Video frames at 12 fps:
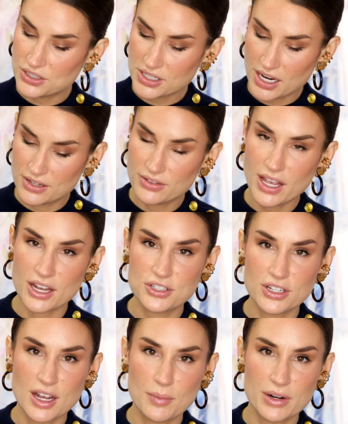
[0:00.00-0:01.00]
just kind of
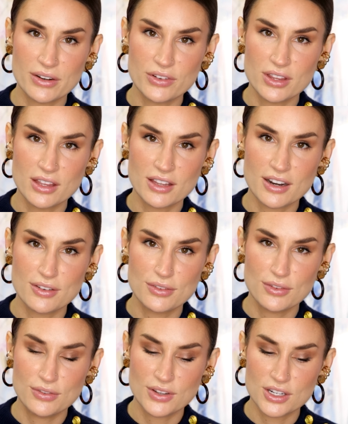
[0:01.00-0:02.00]
catching up on everything that
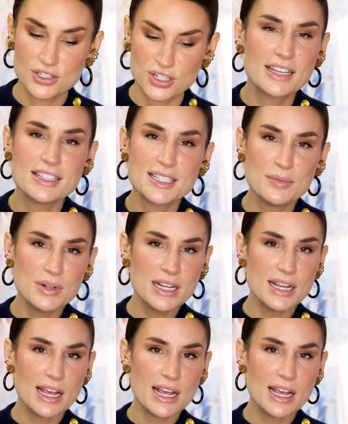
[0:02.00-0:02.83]
I've finished. And can somebody